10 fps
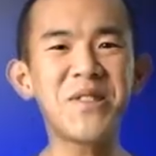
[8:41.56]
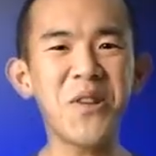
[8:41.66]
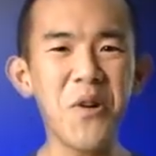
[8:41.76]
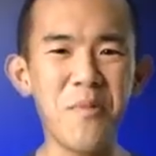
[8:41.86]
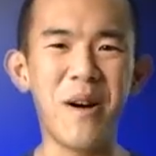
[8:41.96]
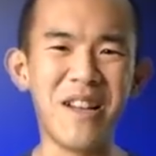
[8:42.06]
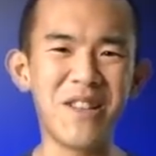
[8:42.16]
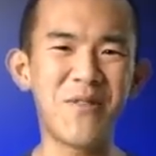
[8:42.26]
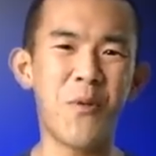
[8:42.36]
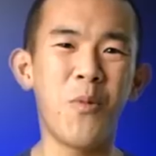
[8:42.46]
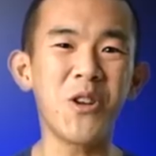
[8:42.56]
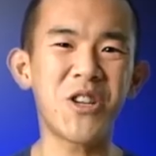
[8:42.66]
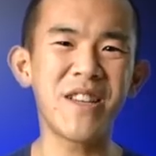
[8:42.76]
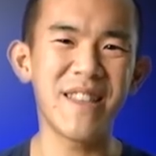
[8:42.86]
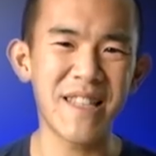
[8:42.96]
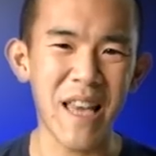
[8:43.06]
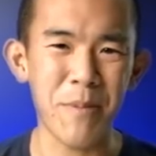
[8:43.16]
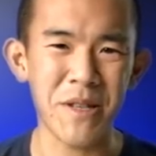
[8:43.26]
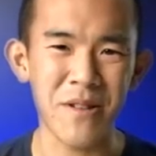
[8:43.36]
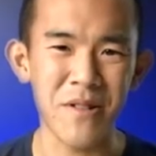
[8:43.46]
so much for watching this
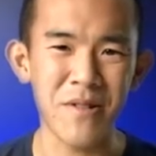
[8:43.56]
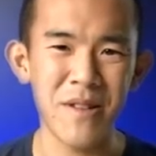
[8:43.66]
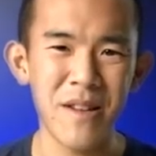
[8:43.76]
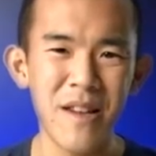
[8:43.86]
episode.